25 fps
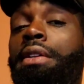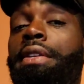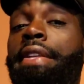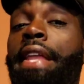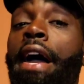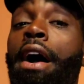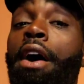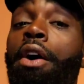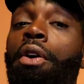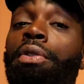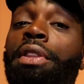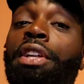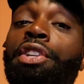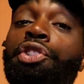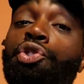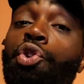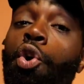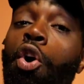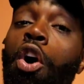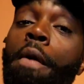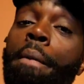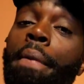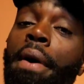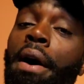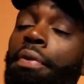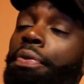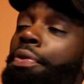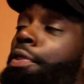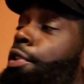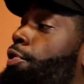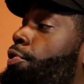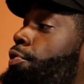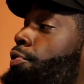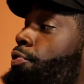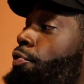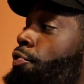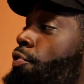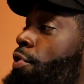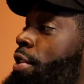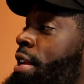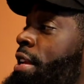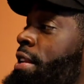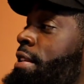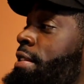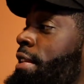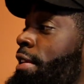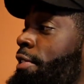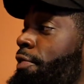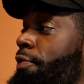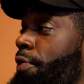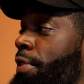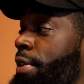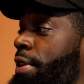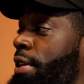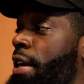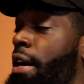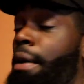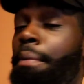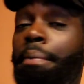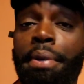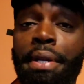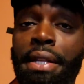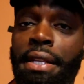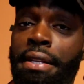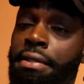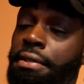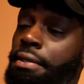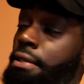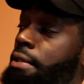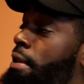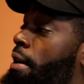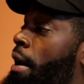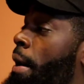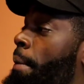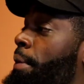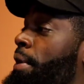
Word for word: Now, let's talk about the three different companies.